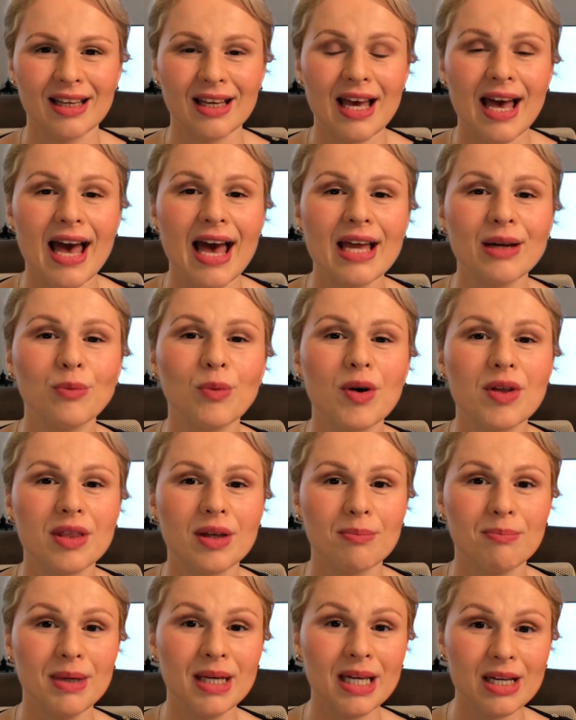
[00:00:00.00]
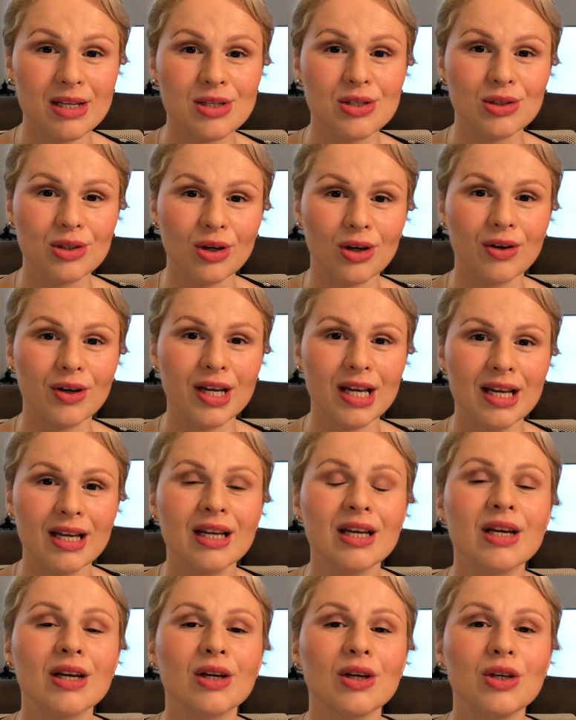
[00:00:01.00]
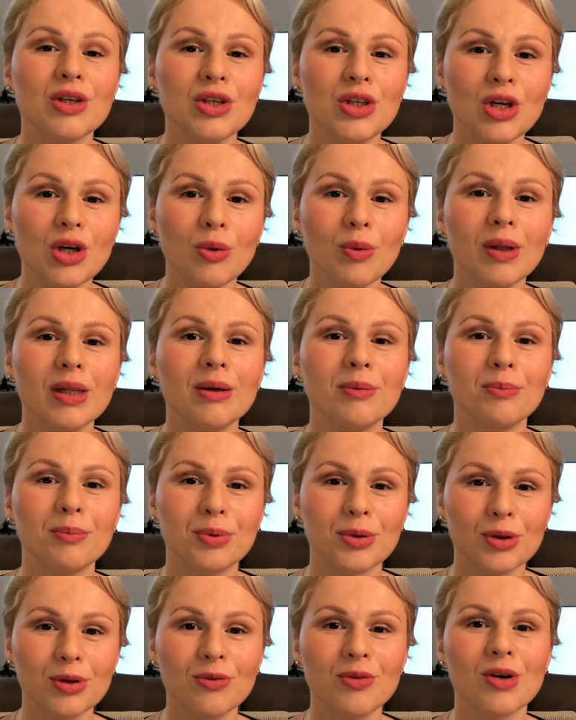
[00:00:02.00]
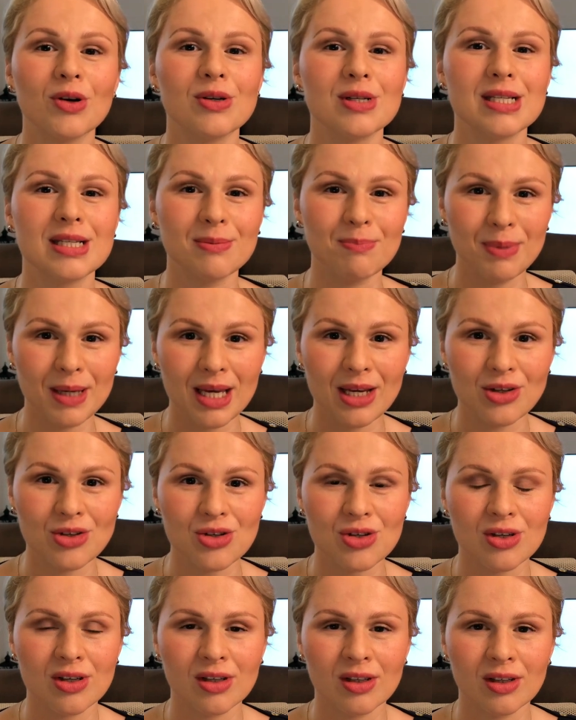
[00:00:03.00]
and with a mini story you will improve your speech.